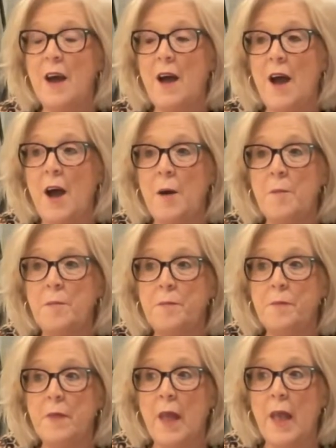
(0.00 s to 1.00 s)
I
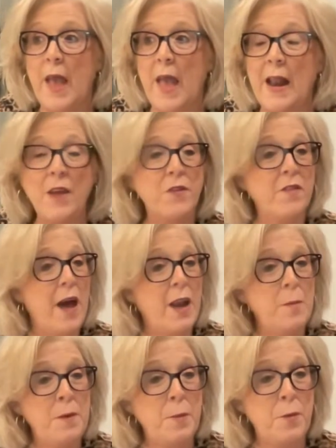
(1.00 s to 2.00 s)
have a lot
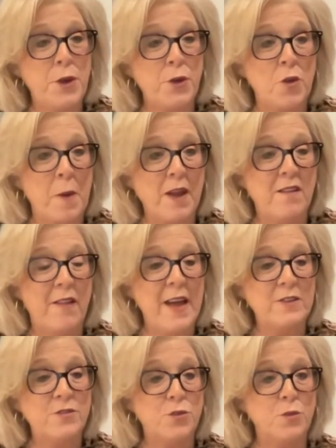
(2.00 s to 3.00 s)
of people that are in my
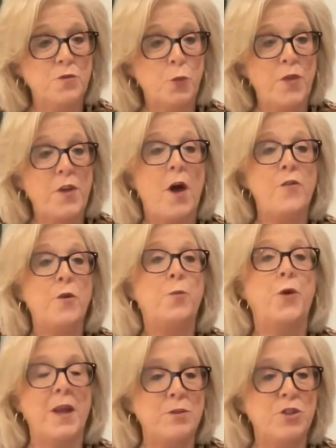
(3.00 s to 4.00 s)
classrooms with other
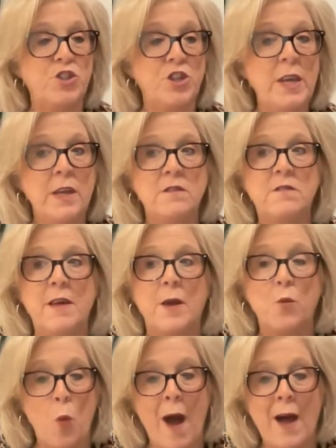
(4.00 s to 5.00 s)
brand machines
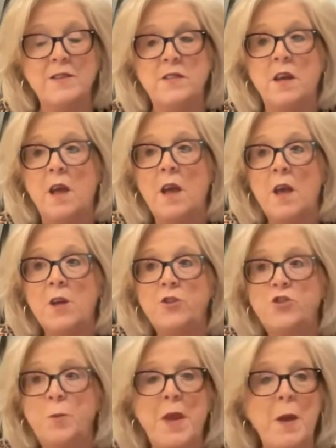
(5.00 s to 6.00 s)
that want
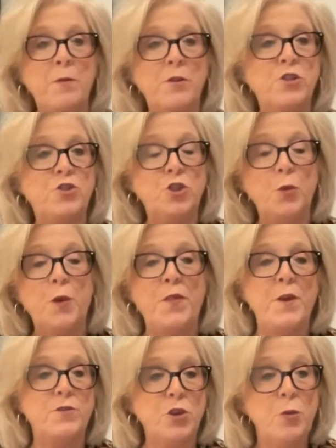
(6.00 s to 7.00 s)
to be able to do what
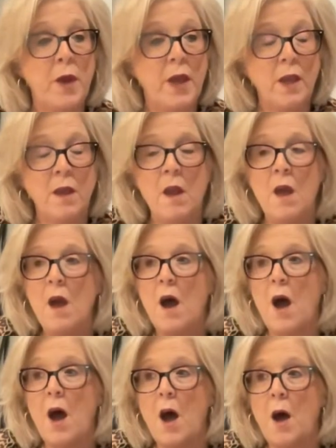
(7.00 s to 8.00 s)
they're doing.
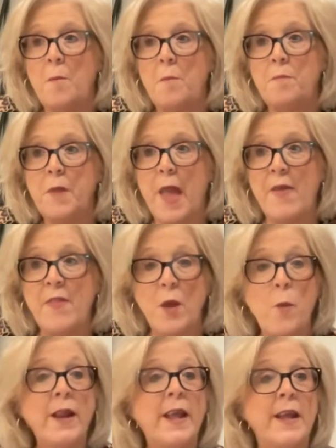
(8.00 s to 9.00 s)
And they
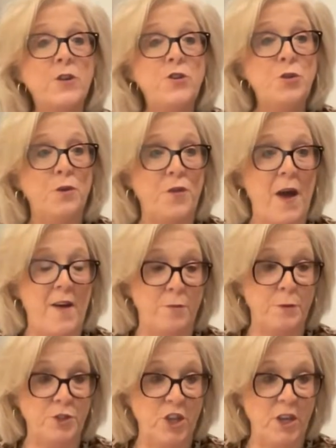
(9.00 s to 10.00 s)
want to get into a FOF
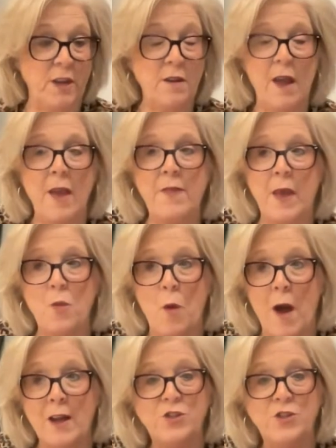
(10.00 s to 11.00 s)
machine and they
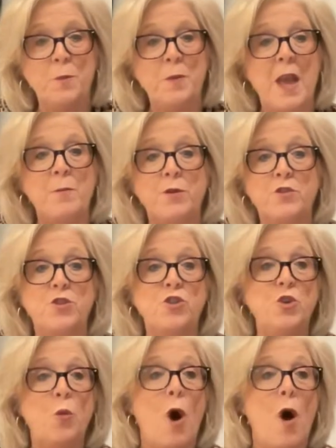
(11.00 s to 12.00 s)
want to be able to
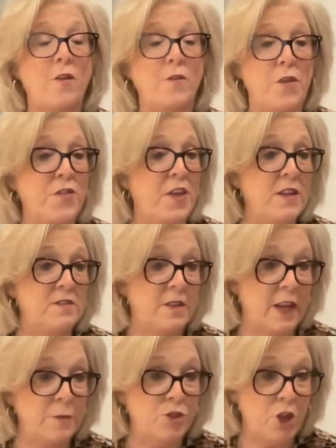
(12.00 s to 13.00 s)
do all of the things
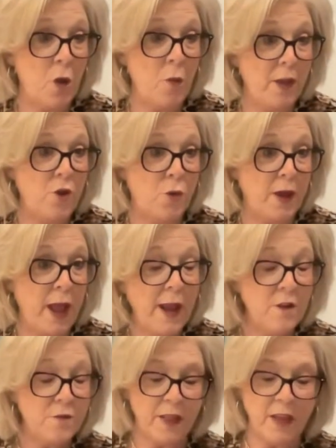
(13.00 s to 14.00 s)
that I'm showing
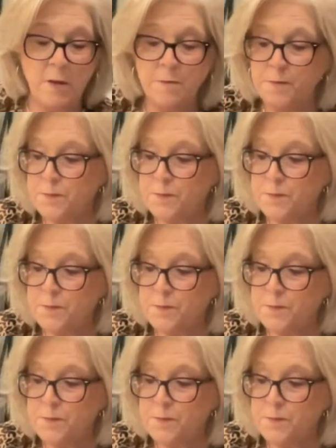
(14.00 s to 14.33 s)
creatively